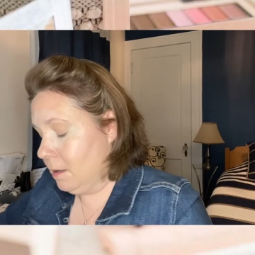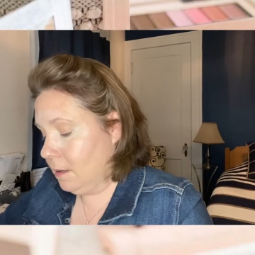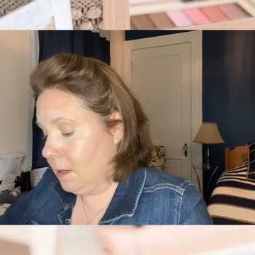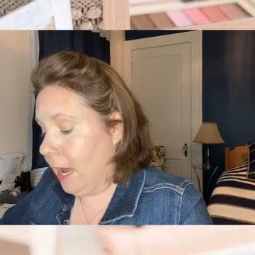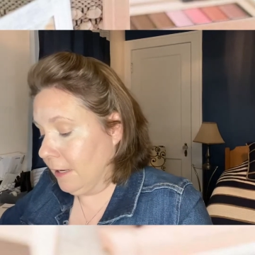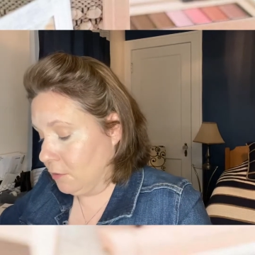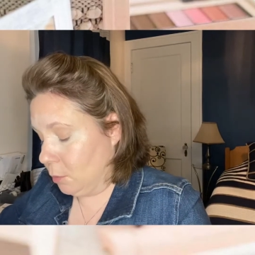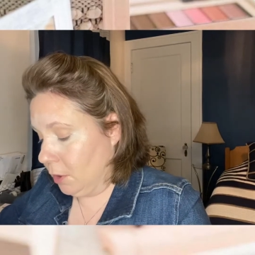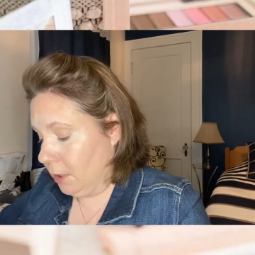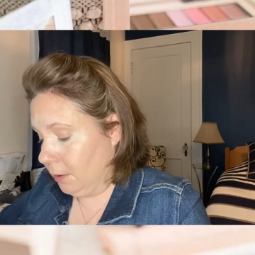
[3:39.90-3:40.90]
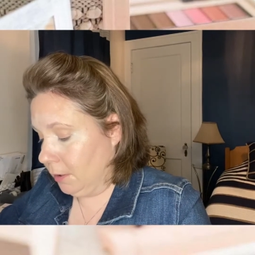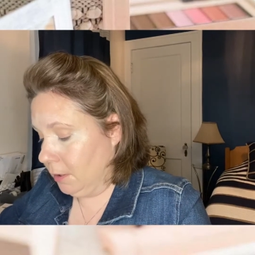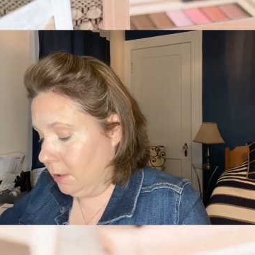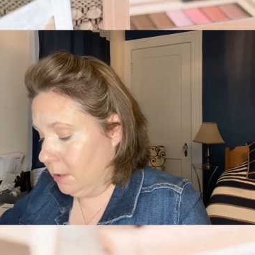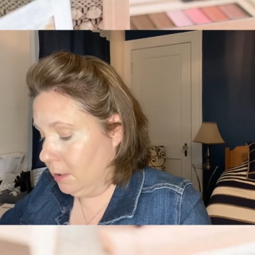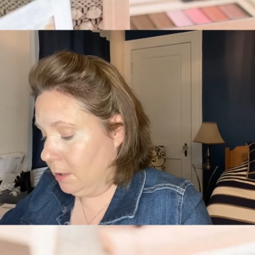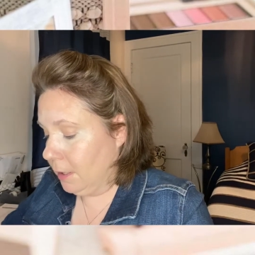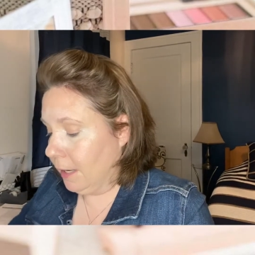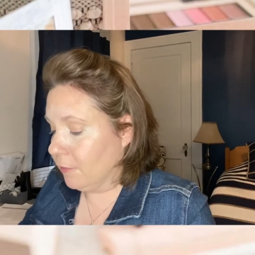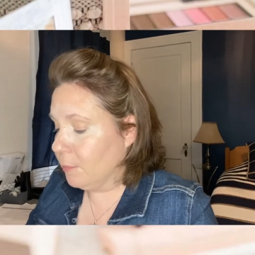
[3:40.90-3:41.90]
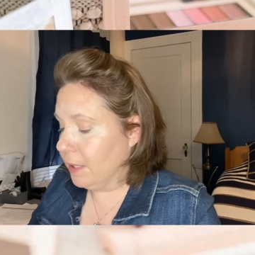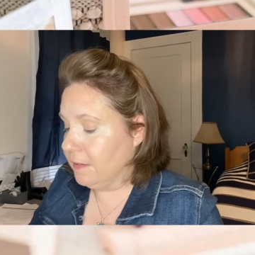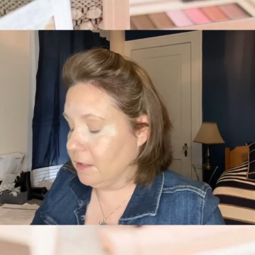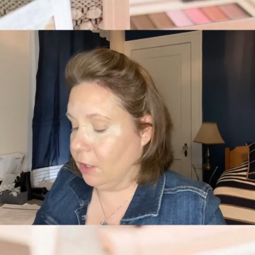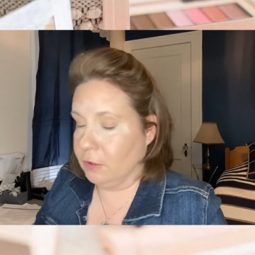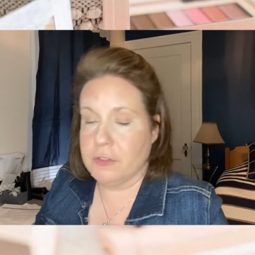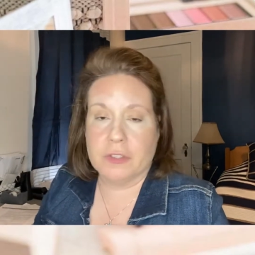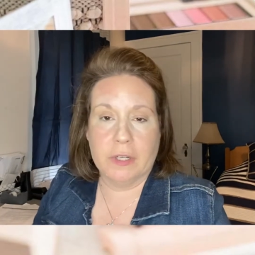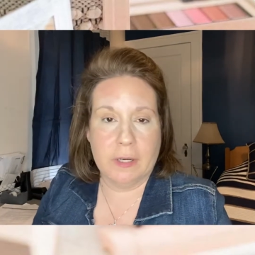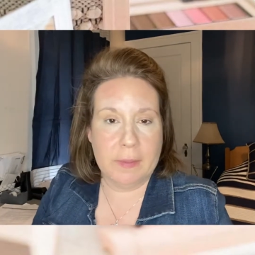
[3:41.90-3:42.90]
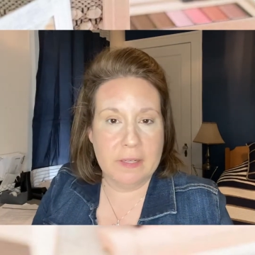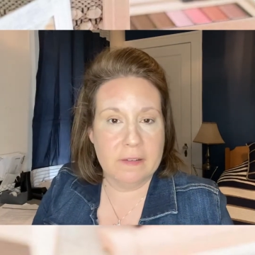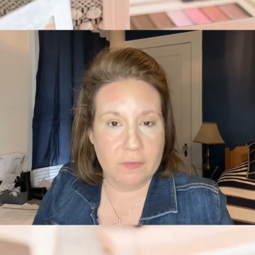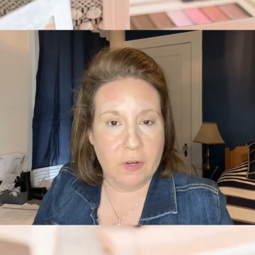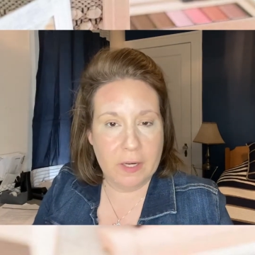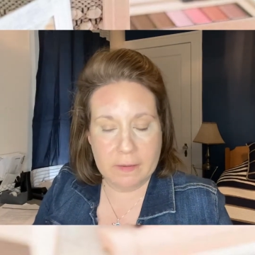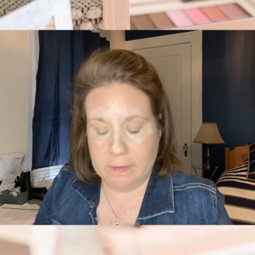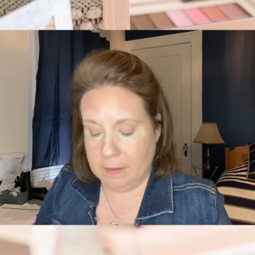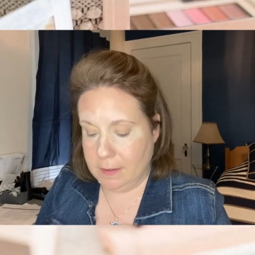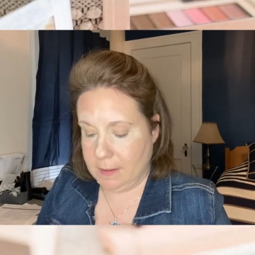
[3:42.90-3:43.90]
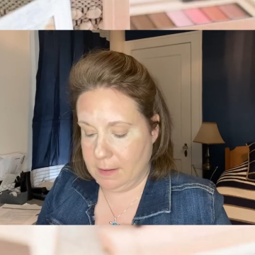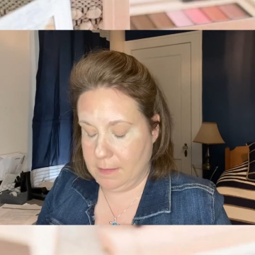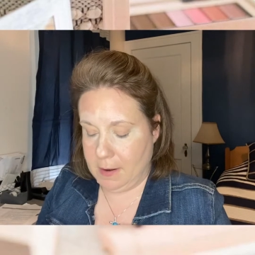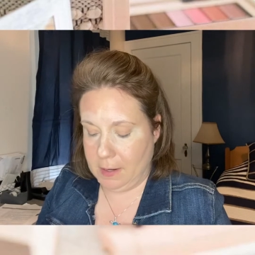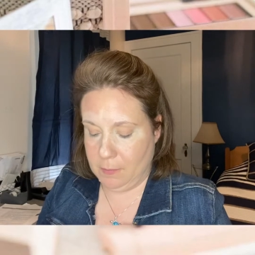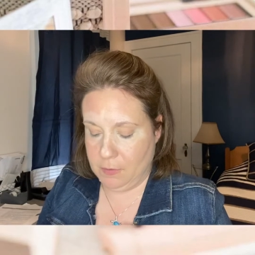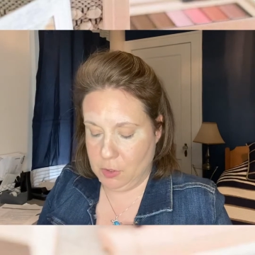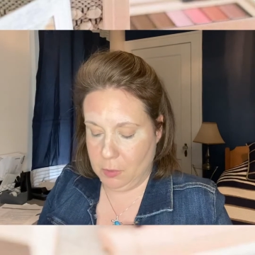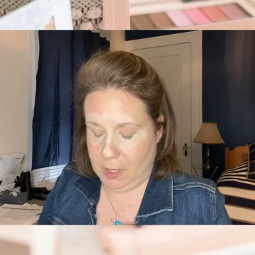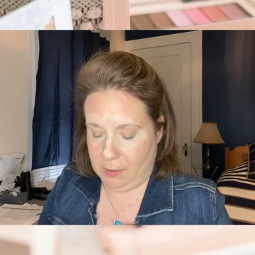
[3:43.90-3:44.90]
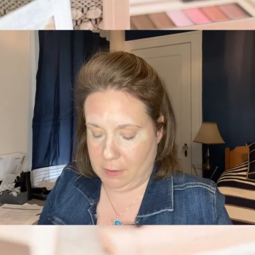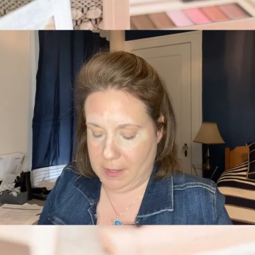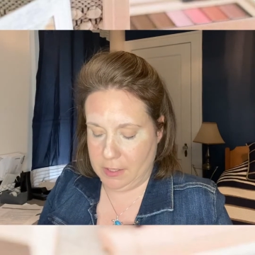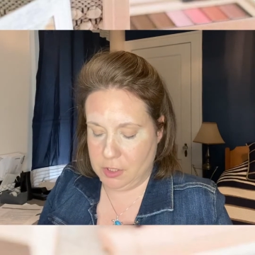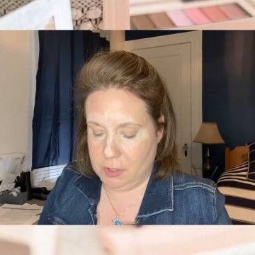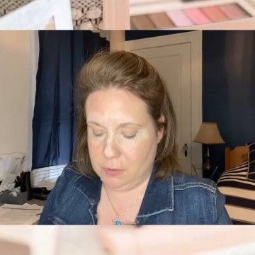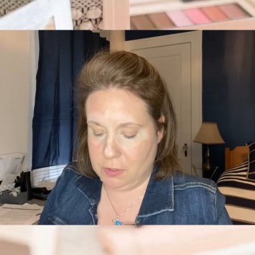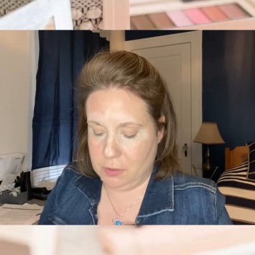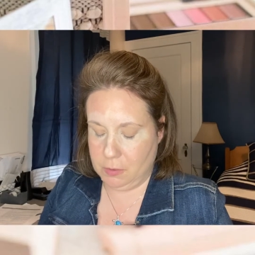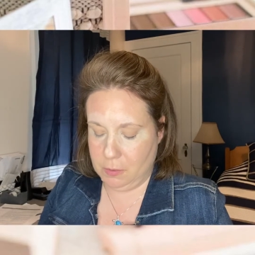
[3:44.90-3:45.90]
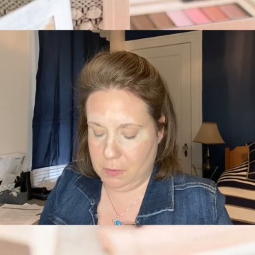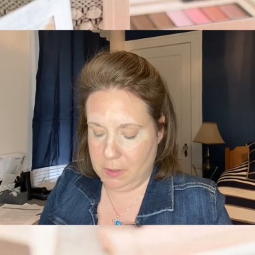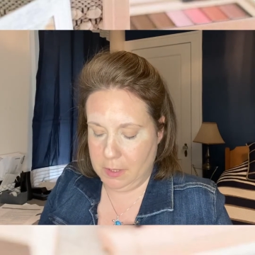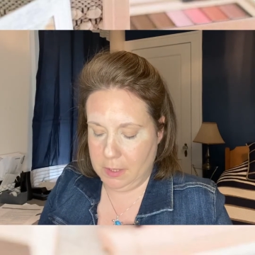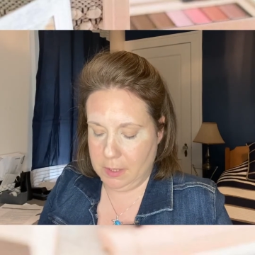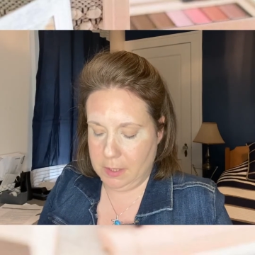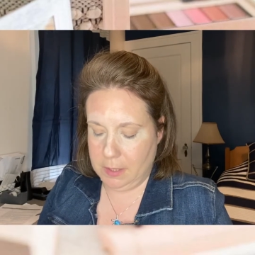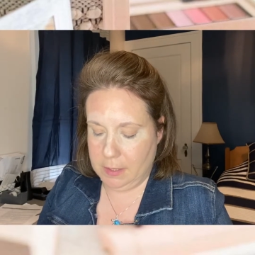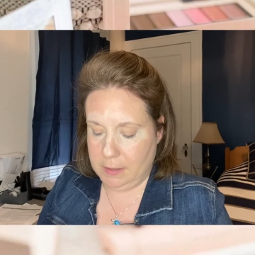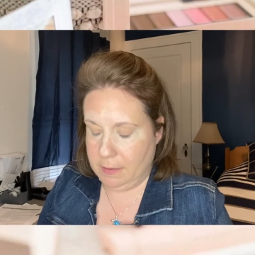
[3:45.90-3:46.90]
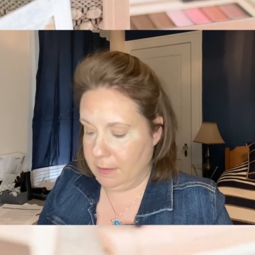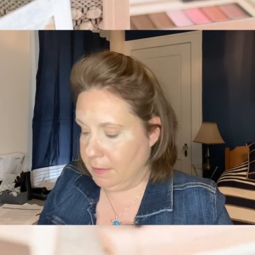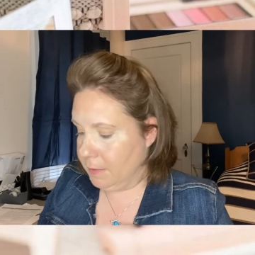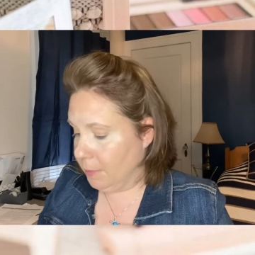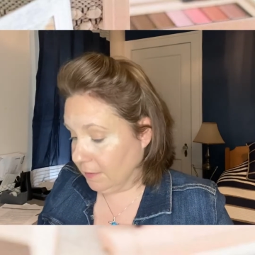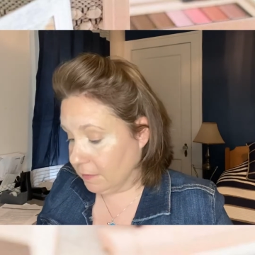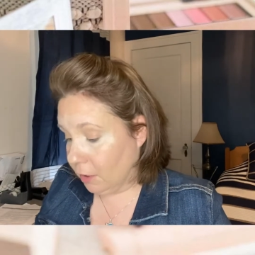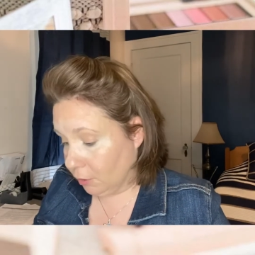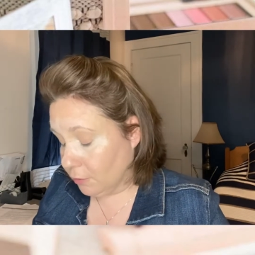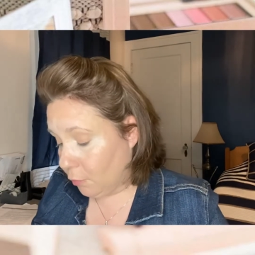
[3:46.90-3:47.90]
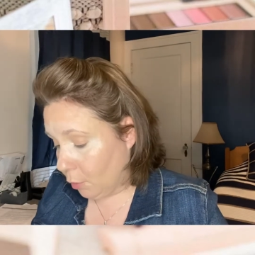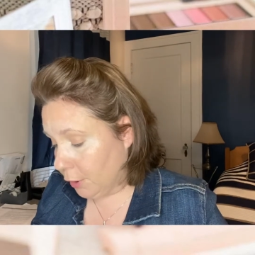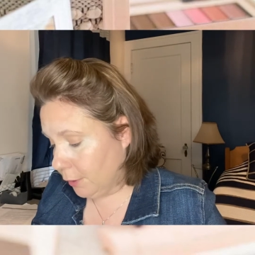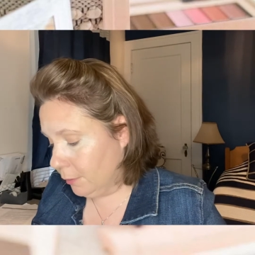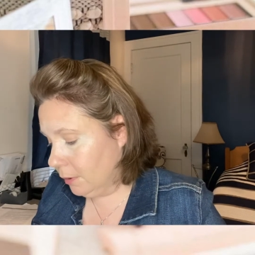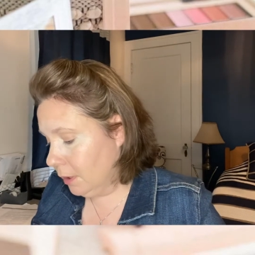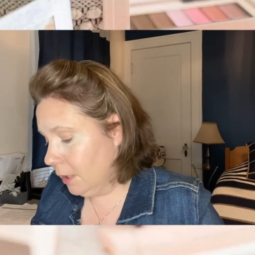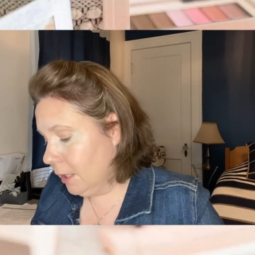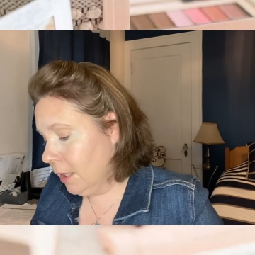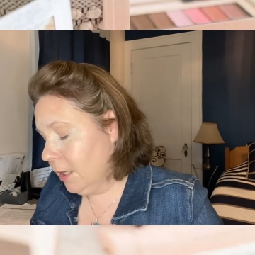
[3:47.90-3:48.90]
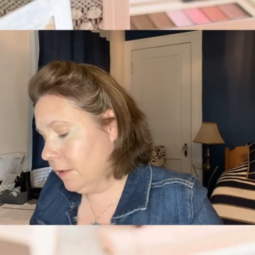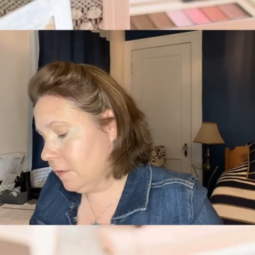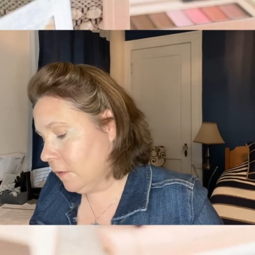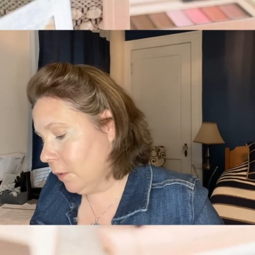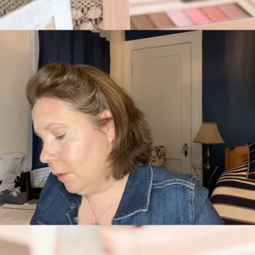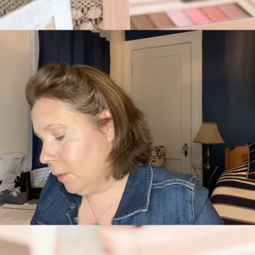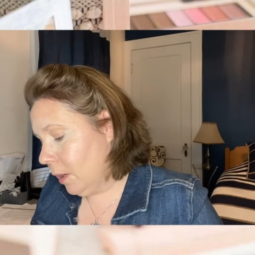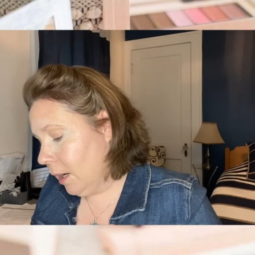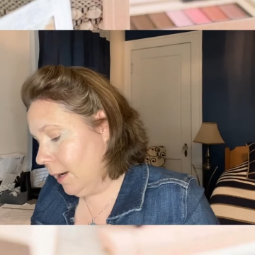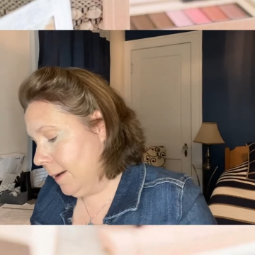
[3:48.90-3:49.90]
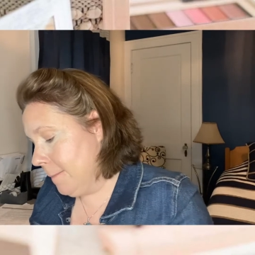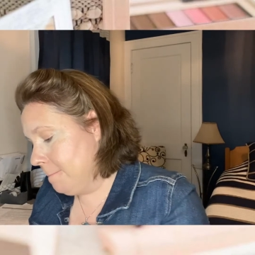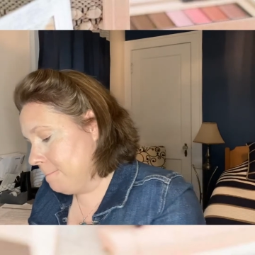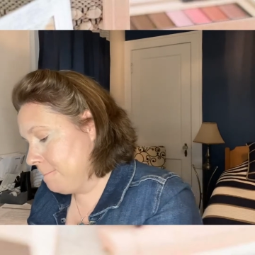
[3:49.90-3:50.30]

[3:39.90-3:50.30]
contour color. Everybody's colors are going to be different. I do color match you to the best color for you. So I'm